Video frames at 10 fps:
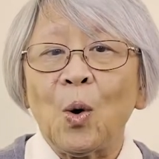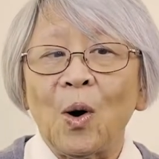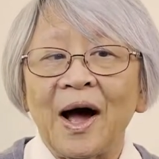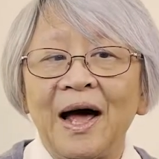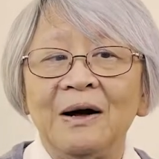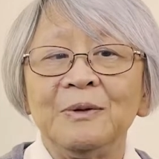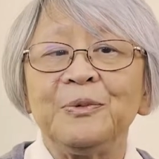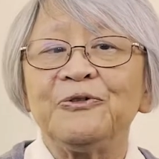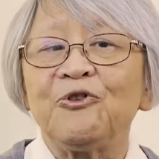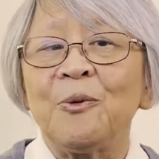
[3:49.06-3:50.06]
while
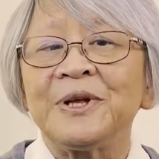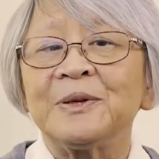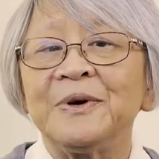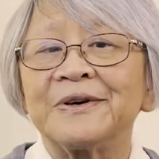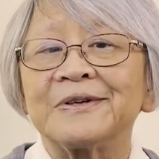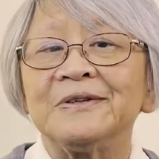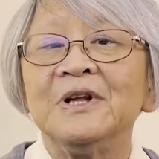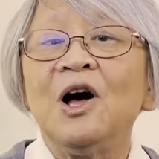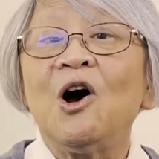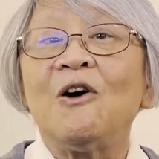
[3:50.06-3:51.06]
performing the
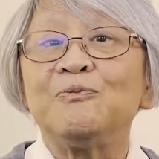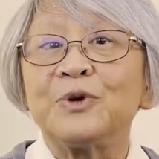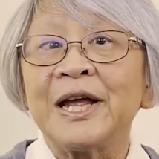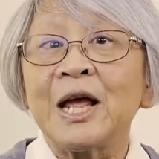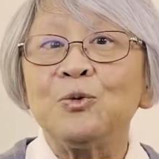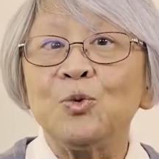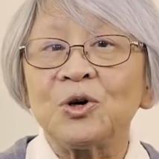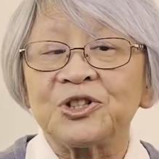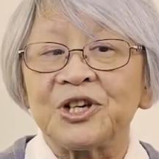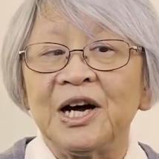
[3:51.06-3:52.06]
miracle of bringing
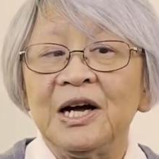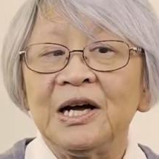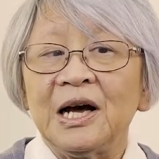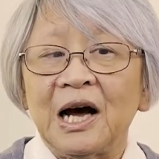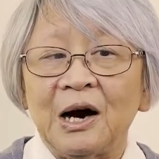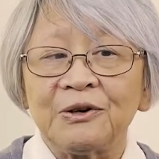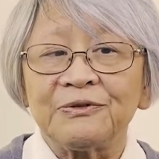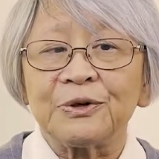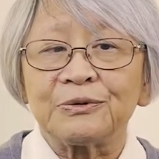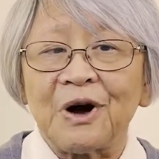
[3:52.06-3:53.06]
water out
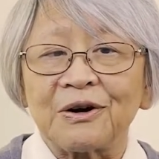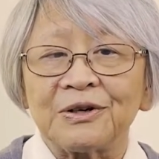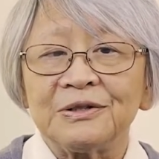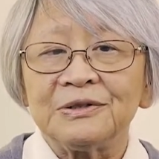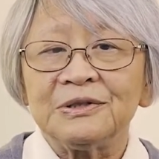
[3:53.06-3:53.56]
of the rock.